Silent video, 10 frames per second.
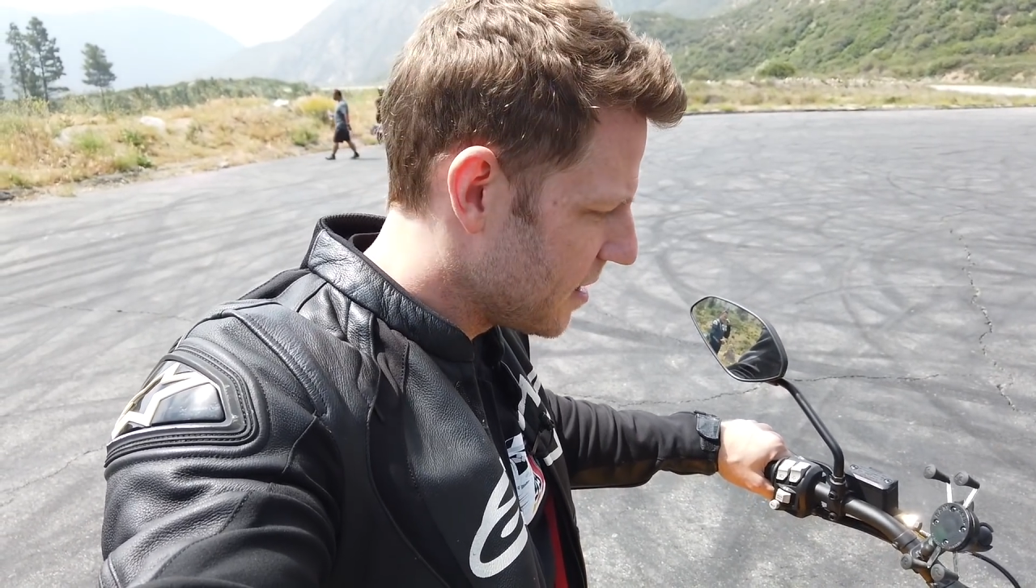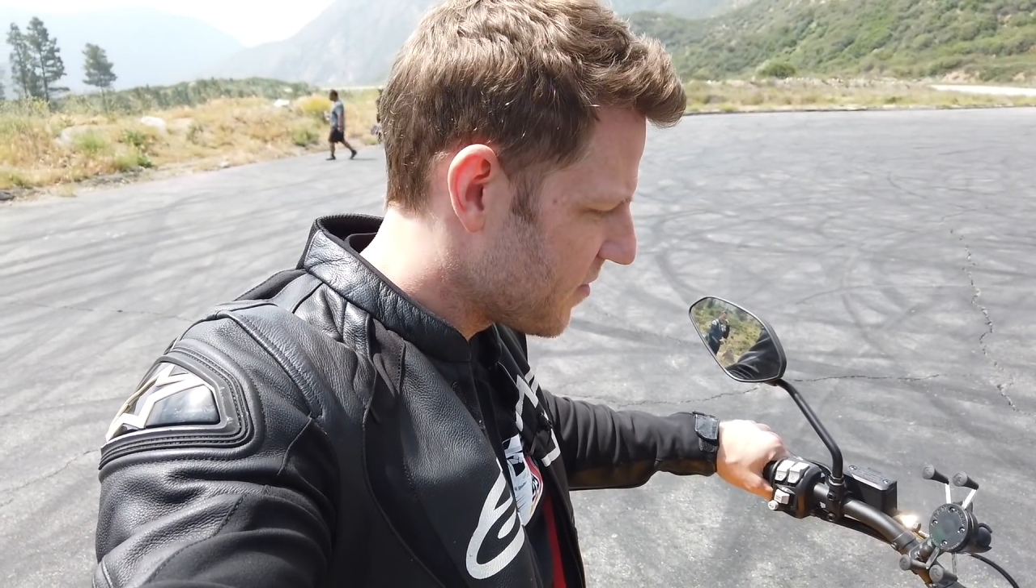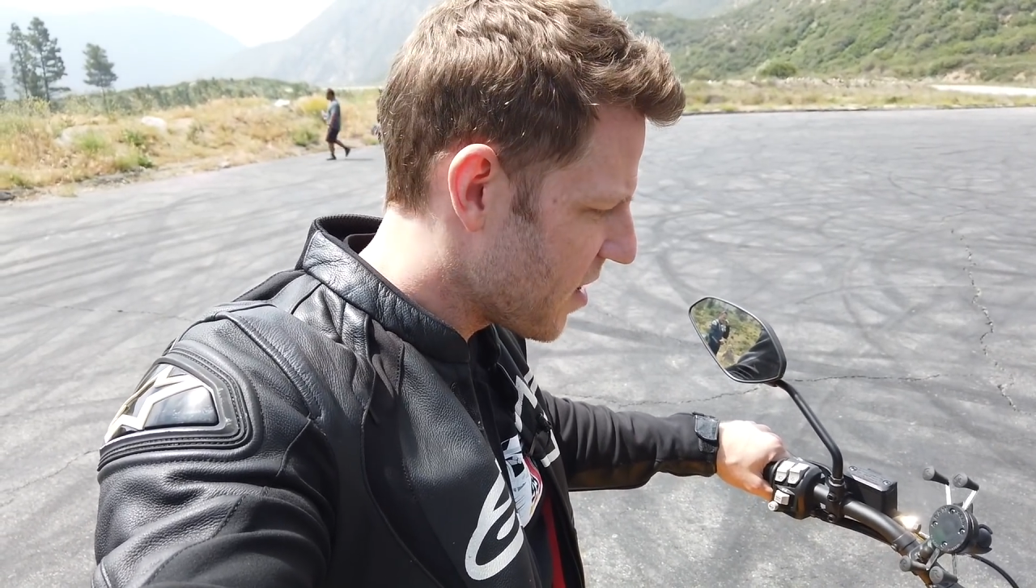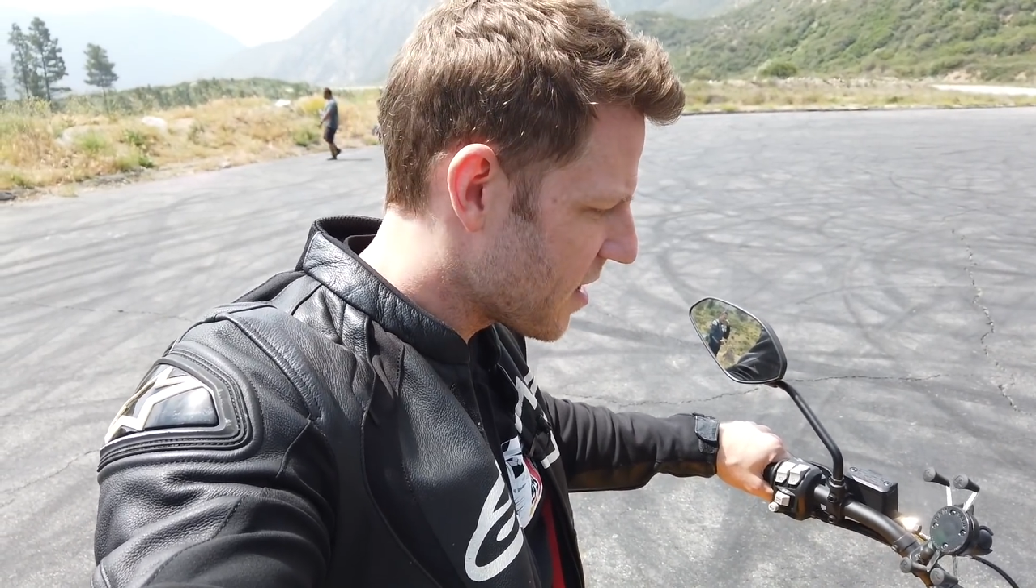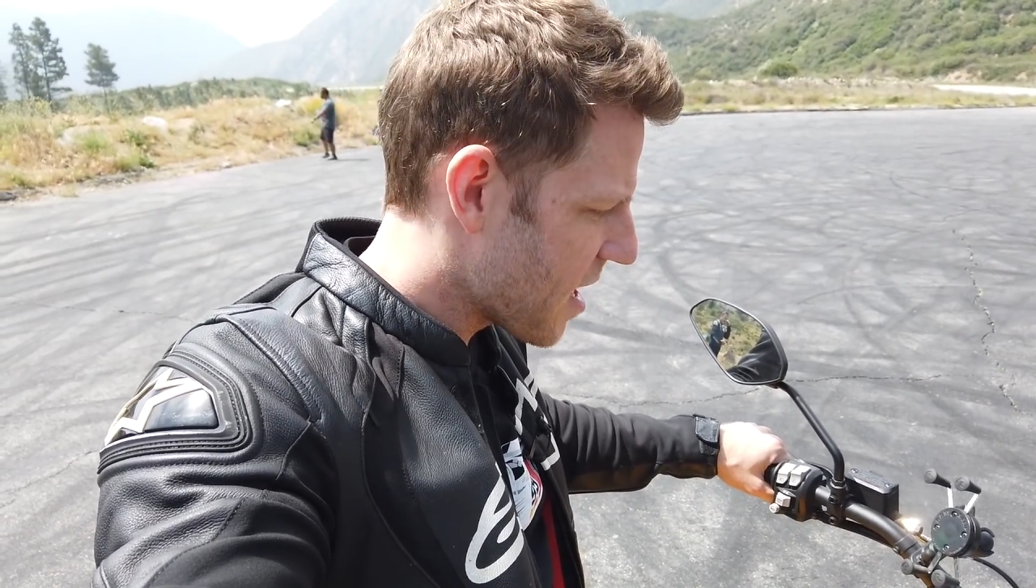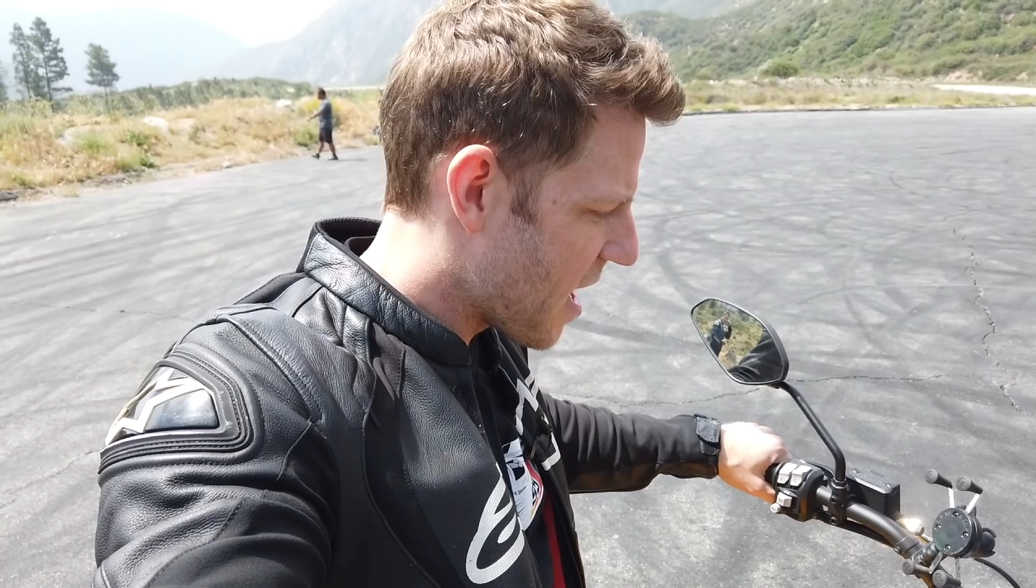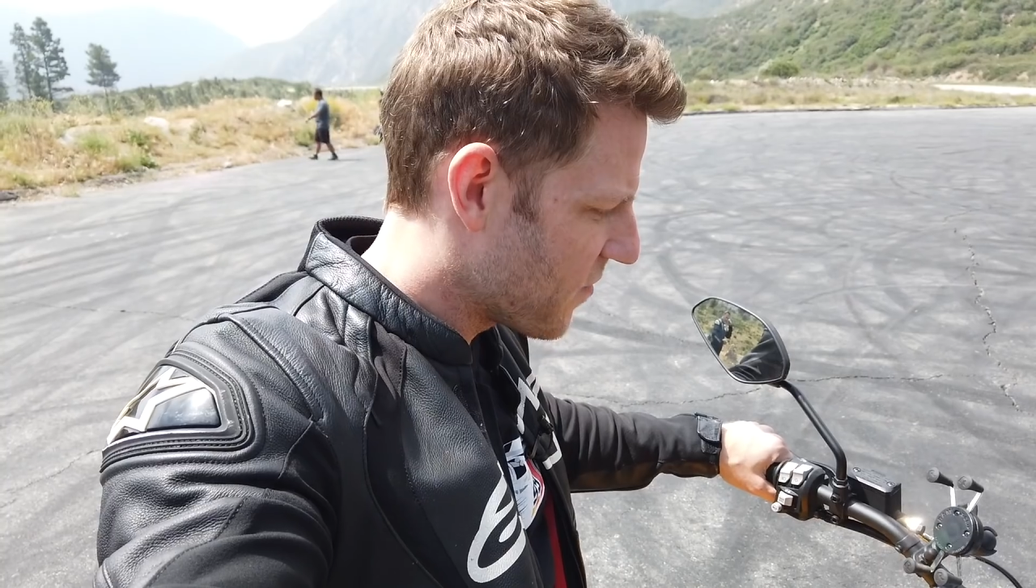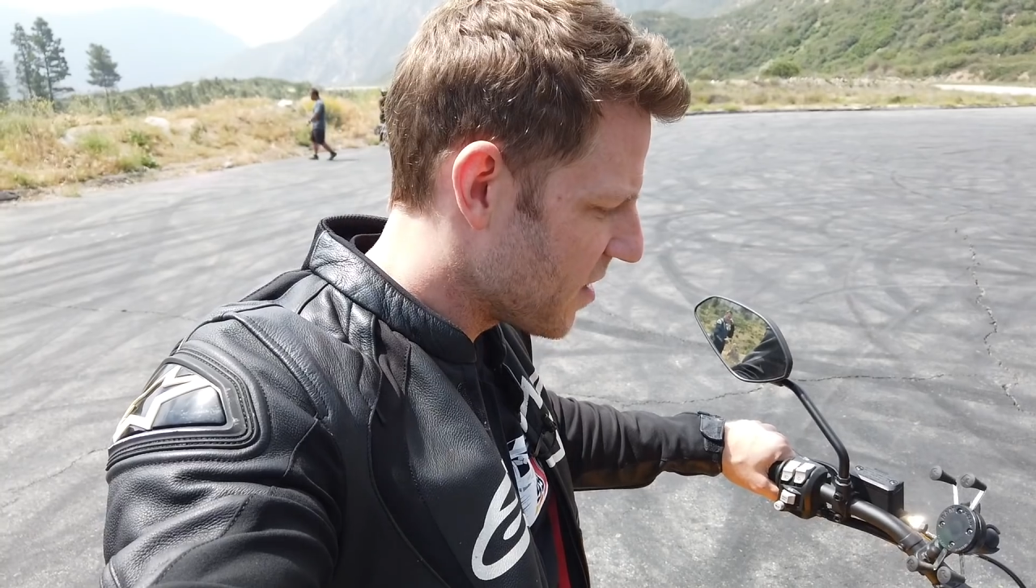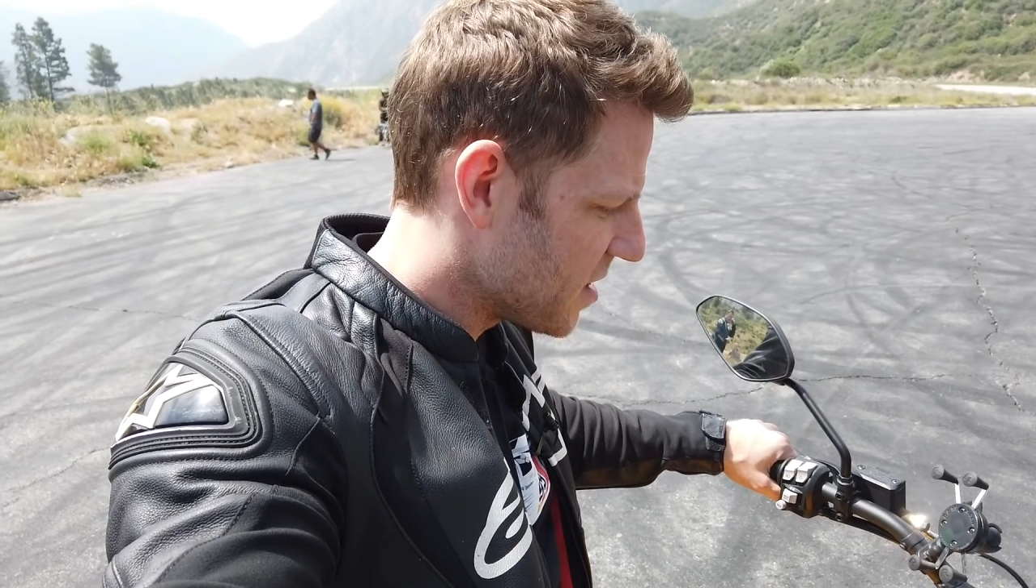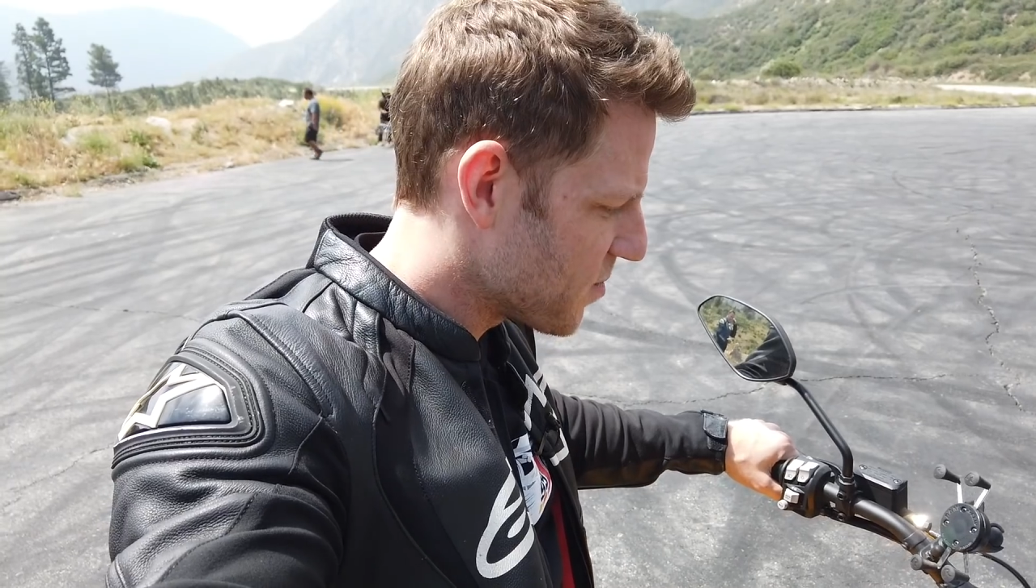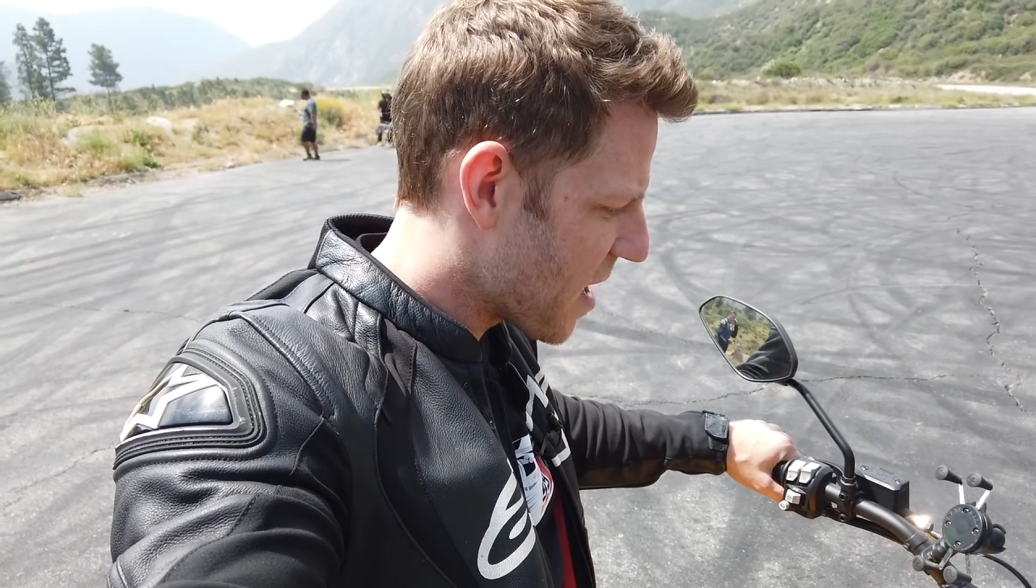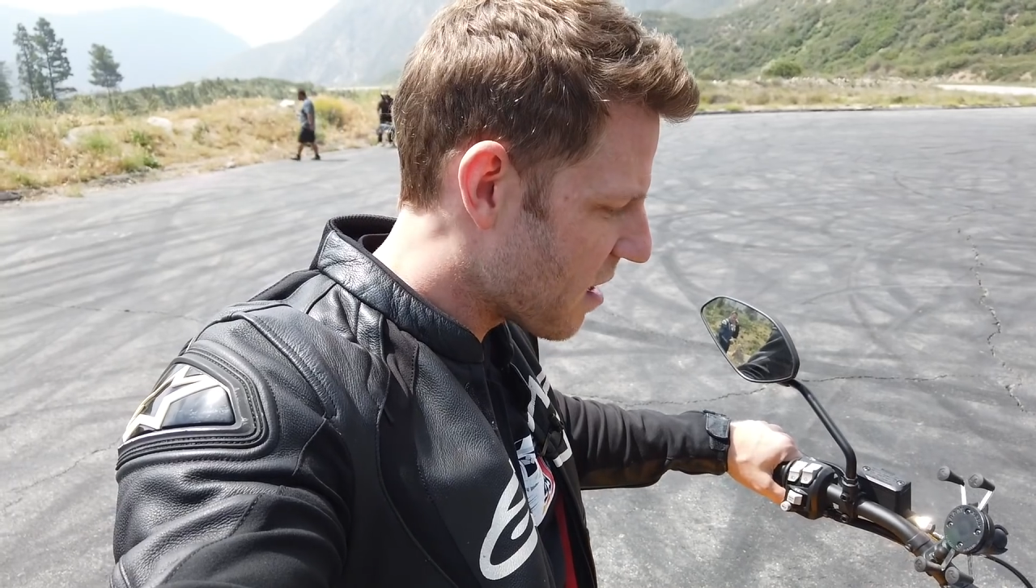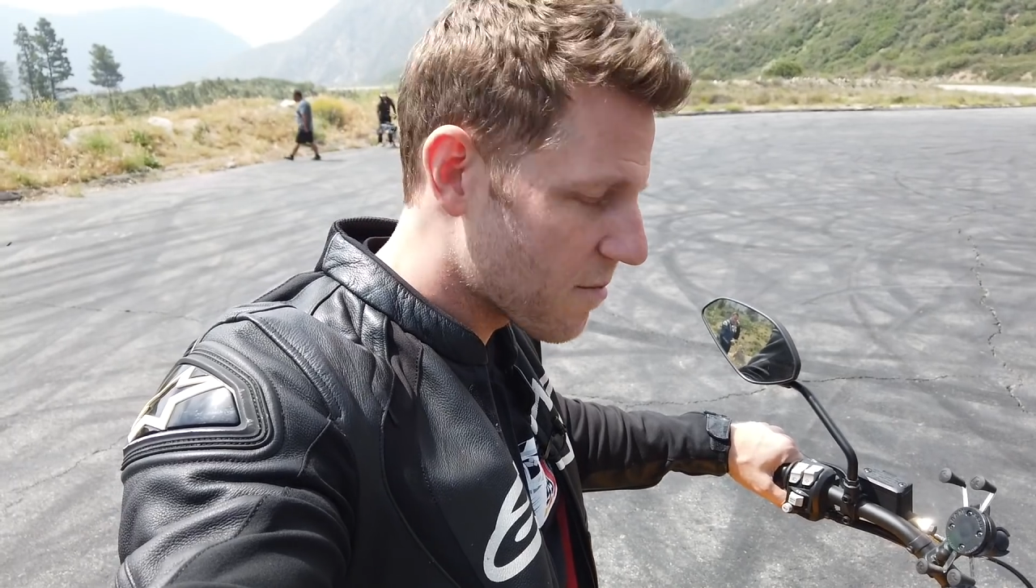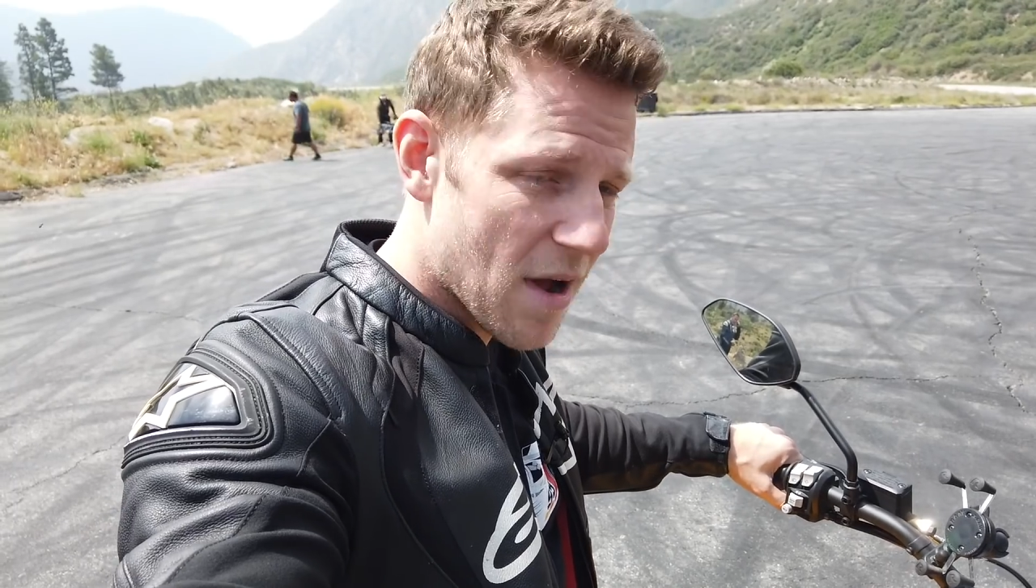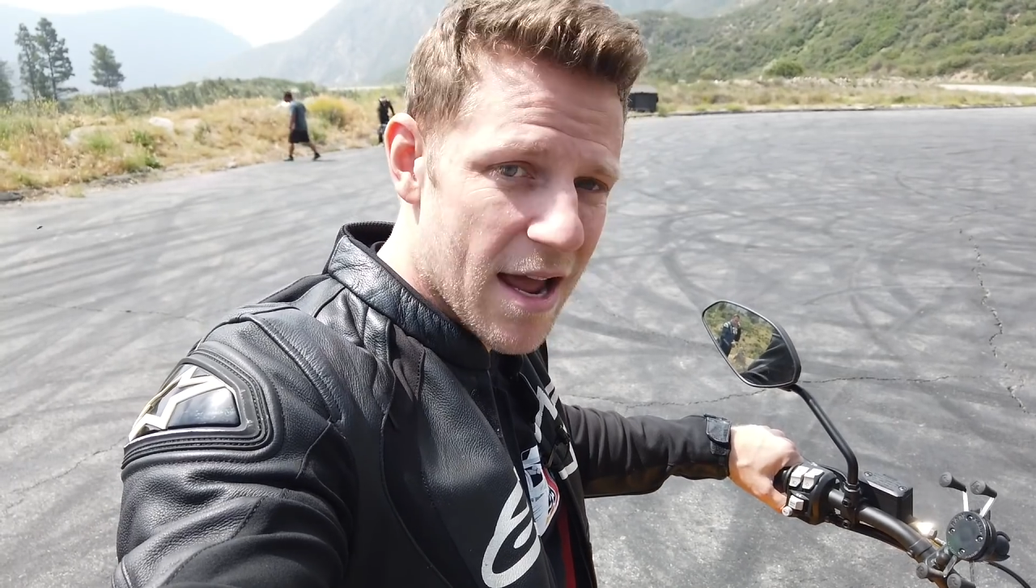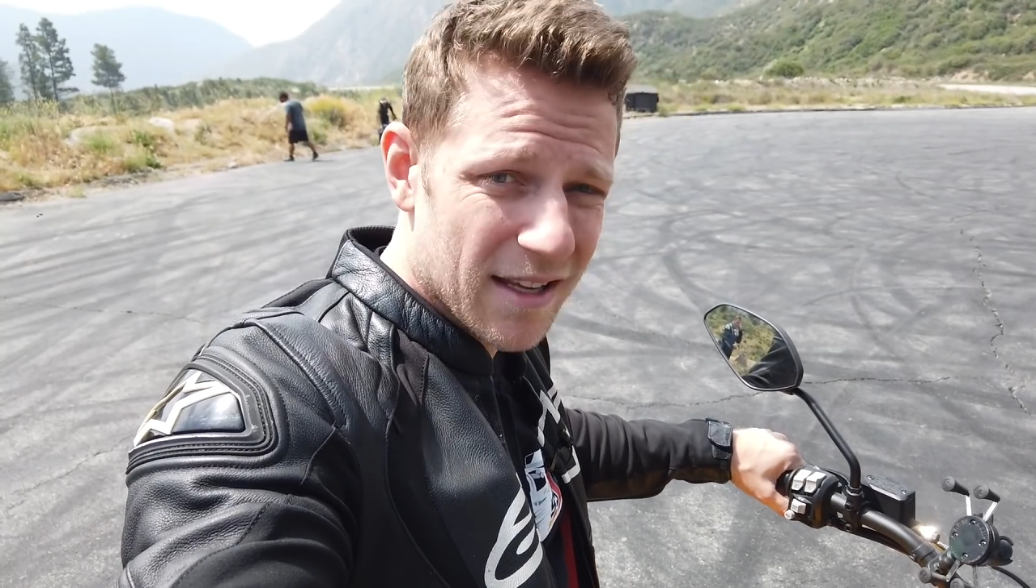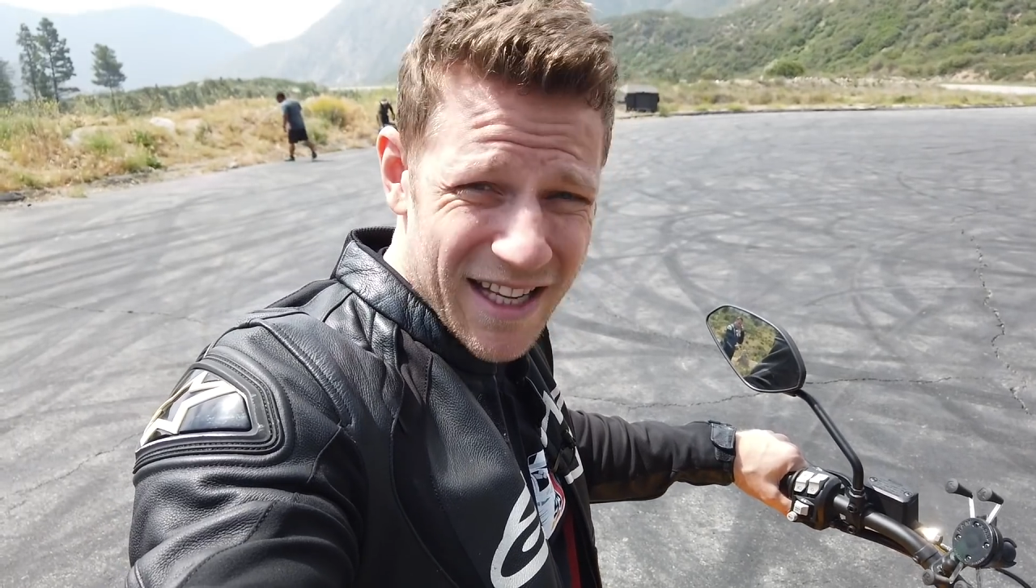It's a very confident, inspiring bike.